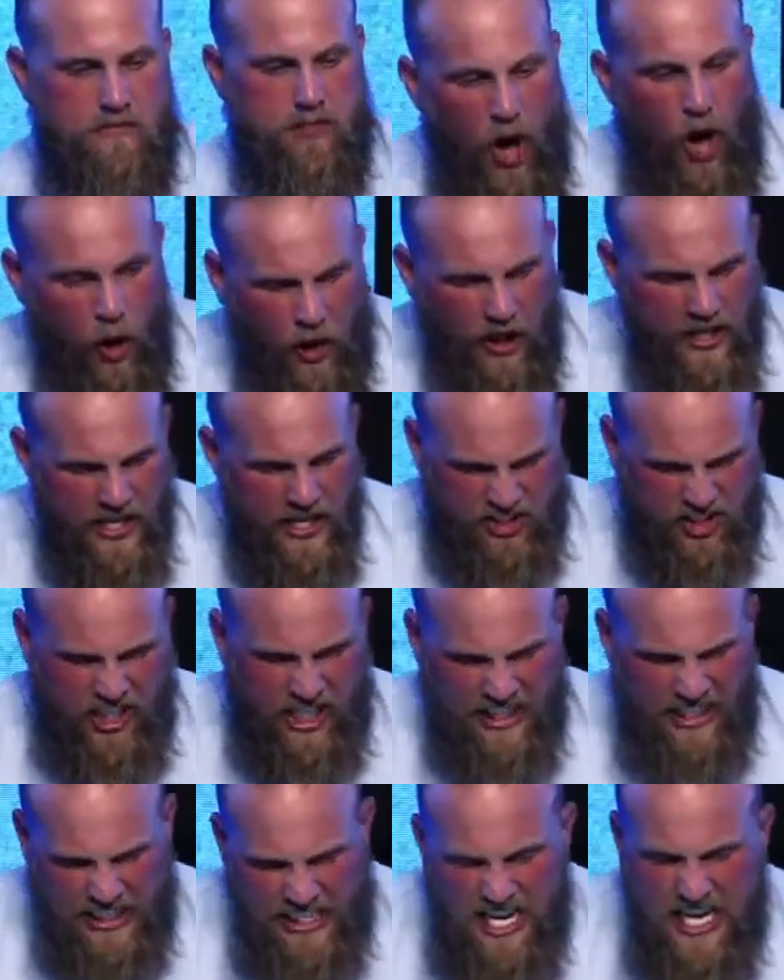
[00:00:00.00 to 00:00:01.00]
Brokenness
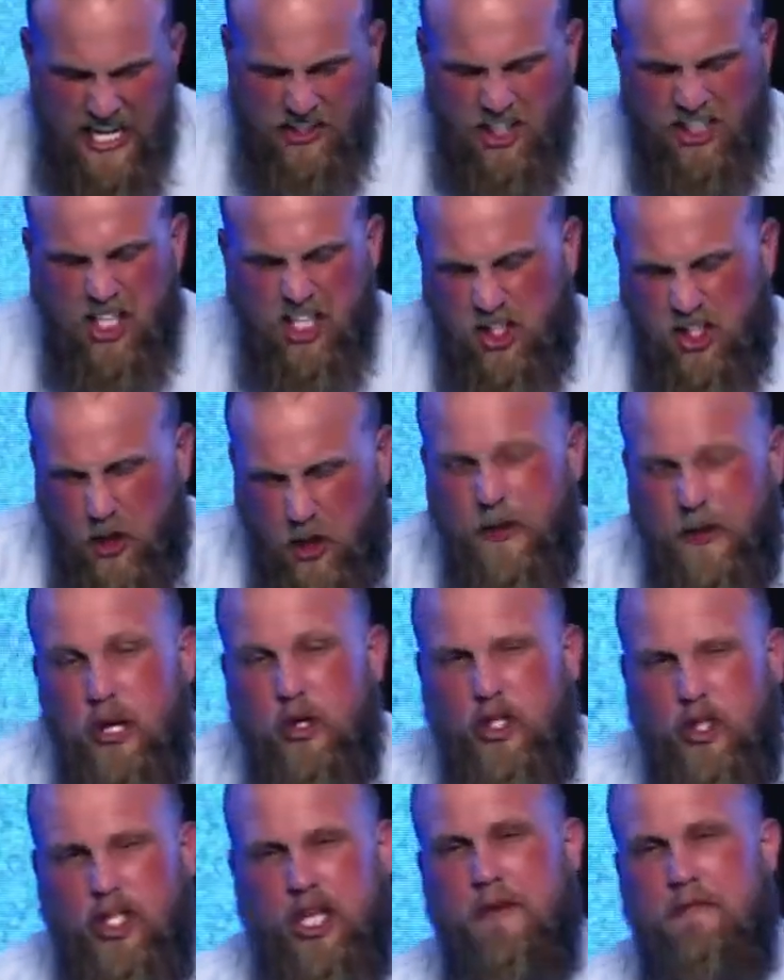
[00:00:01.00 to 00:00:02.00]
can lead to
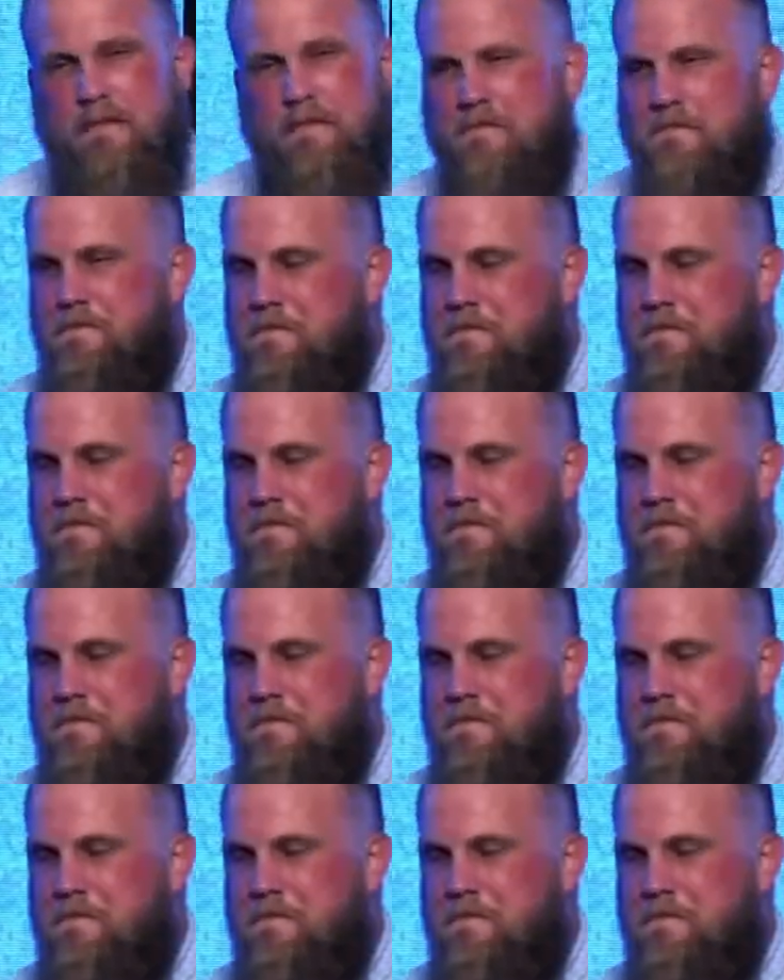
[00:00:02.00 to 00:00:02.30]
distribution.